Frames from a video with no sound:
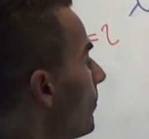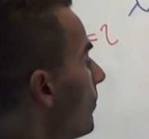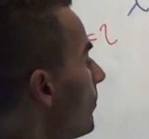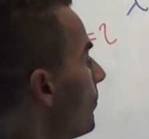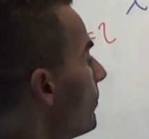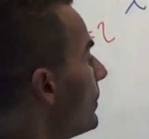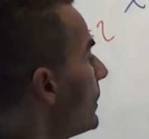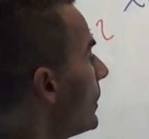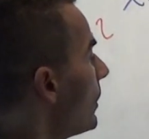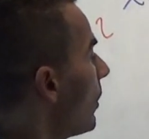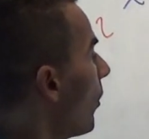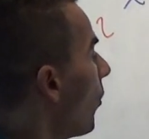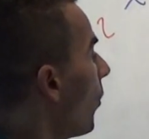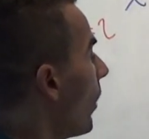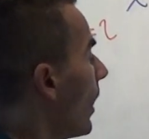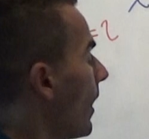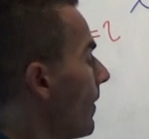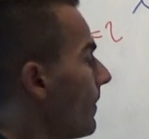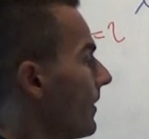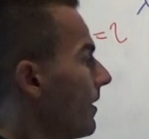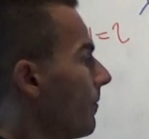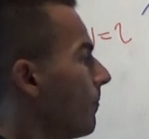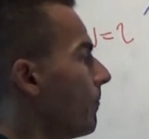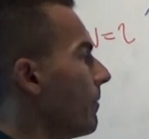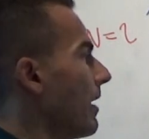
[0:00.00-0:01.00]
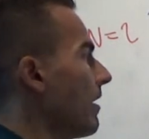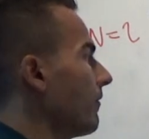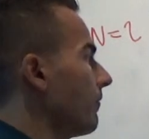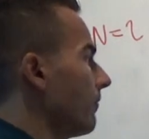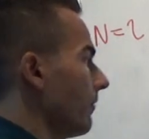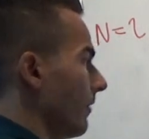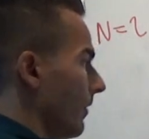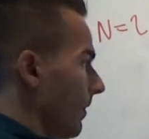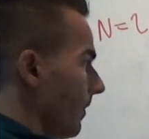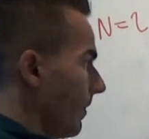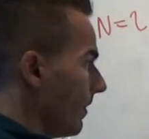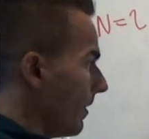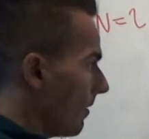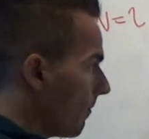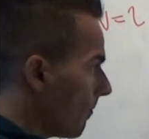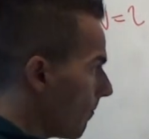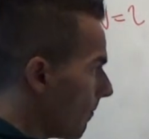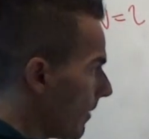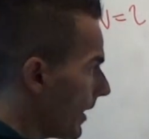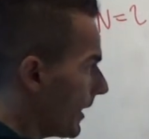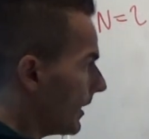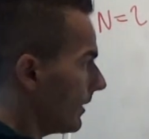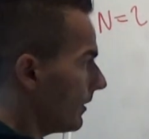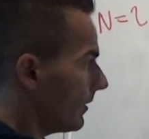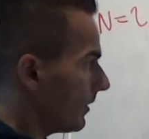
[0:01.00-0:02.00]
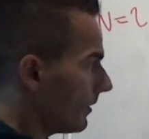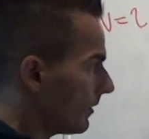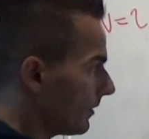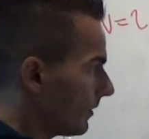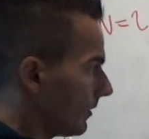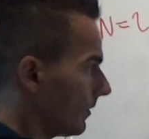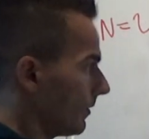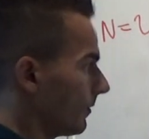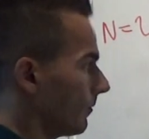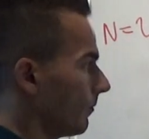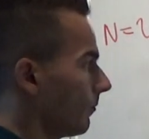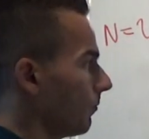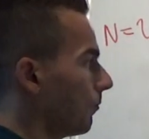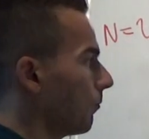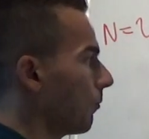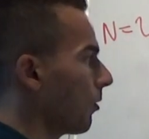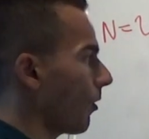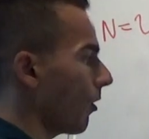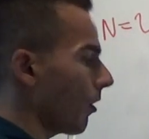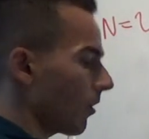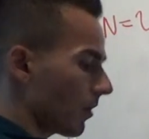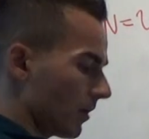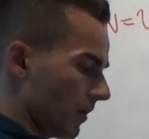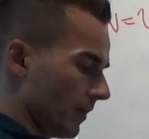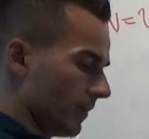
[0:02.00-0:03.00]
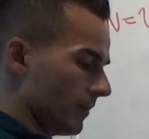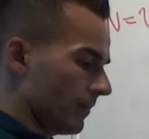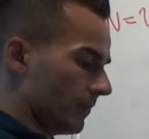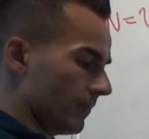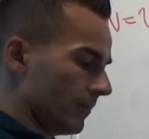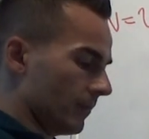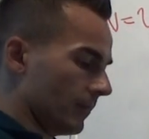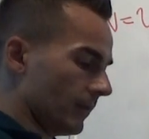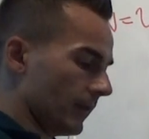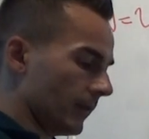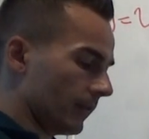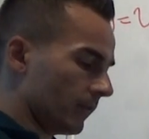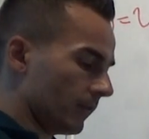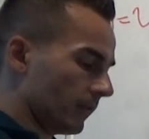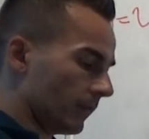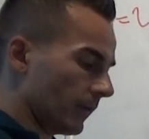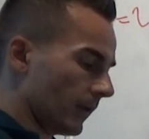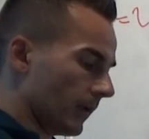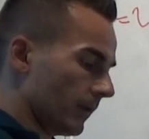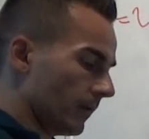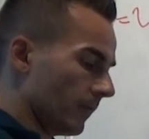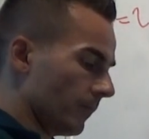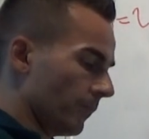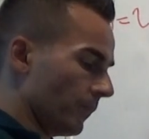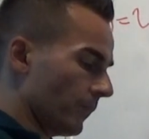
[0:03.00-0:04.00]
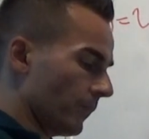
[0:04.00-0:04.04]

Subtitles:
below and above the main block, let's say,